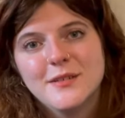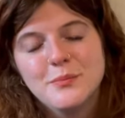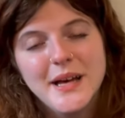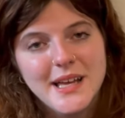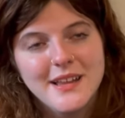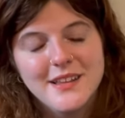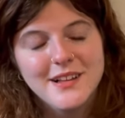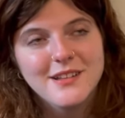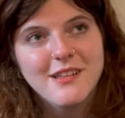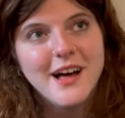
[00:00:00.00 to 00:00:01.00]
But
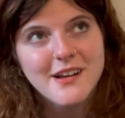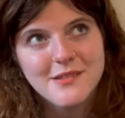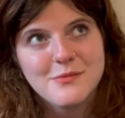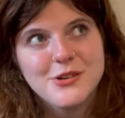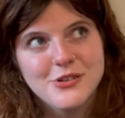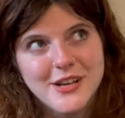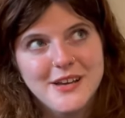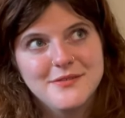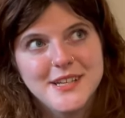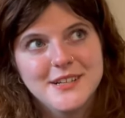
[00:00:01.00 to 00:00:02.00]
a lot of them don't
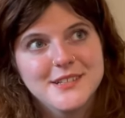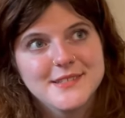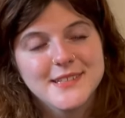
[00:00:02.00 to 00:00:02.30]
have tails.